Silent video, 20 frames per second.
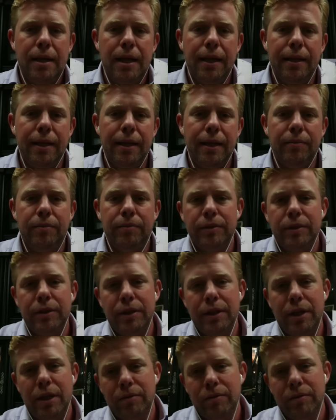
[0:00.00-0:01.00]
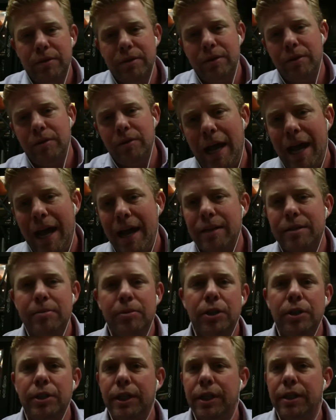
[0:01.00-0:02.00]
And then, you know, had
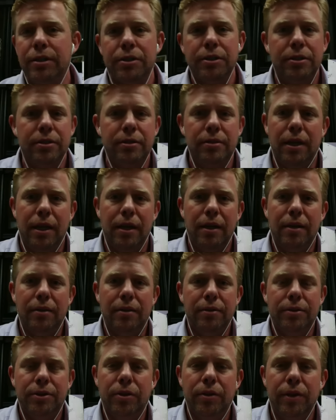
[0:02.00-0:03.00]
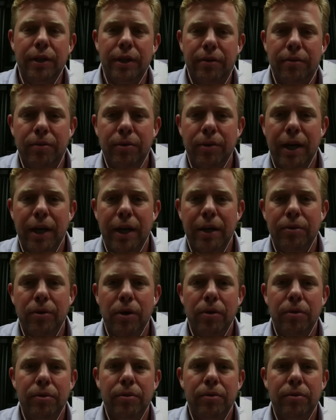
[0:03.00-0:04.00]
some good years, certainly through that
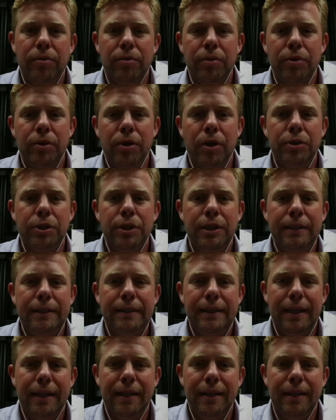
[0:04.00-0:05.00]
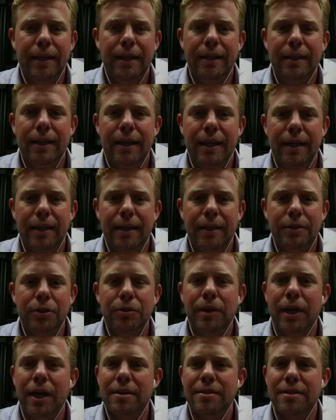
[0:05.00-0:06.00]
growth and through coaching. And then
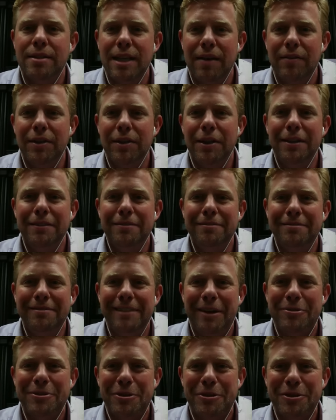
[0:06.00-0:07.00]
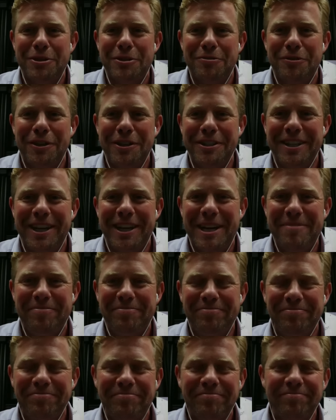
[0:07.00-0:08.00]
2007 hit. That was always a fun
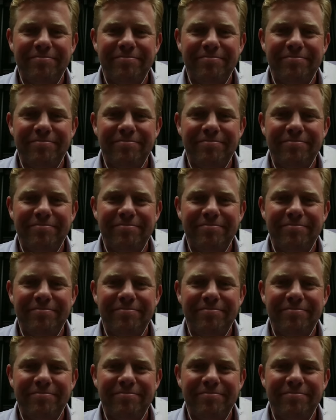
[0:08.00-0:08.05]
time.